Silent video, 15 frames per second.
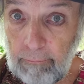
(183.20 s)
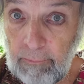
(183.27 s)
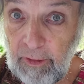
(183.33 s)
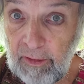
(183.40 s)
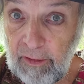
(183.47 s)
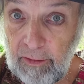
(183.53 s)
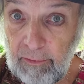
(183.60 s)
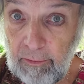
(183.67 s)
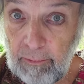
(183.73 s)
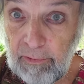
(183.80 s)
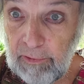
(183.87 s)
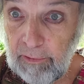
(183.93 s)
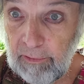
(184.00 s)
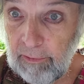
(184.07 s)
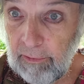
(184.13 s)

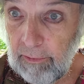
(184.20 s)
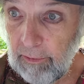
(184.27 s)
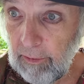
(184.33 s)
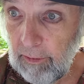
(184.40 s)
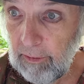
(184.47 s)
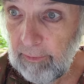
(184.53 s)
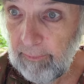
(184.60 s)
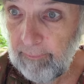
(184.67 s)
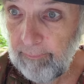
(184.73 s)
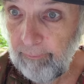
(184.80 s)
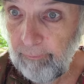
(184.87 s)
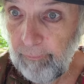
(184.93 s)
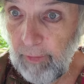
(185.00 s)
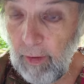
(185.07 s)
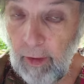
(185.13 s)
Believable.
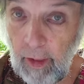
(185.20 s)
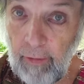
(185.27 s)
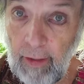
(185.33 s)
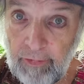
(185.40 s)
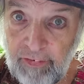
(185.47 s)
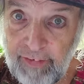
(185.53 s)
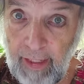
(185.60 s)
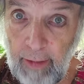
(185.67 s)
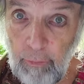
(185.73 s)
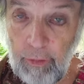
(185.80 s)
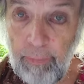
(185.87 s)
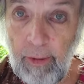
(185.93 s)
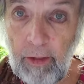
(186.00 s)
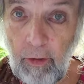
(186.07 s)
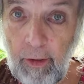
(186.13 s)
All right, stay
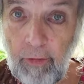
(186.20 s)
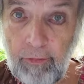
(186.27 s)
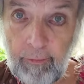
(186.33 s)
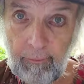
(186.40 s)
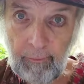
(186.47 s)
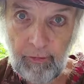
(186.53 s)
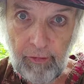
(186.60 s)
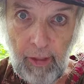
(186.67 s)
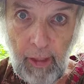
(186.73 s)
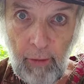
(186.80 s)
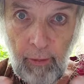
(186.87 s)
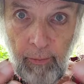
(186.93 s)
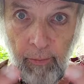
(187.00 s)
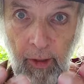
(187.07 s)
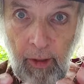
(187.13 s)
with me. Okay, stay
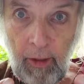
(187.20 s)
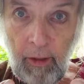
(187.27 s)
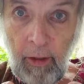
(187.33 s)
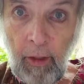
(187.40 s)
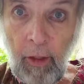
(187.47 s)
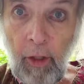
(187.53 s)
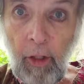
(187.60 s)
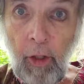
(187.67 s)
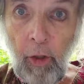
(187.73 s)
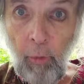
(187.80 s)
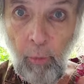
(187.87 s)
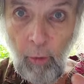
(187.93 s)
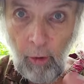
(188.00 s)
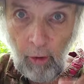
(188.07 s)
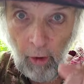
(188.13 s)
with me.
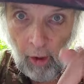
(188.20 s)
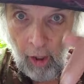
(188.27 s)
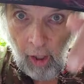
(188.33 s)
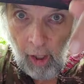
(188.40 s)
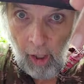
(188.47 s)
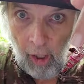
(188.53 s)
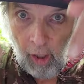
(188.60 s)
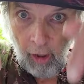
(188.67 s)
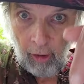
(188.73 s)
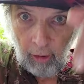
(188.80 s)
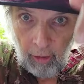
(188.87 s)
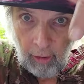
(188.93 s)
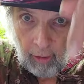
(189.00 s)
We're all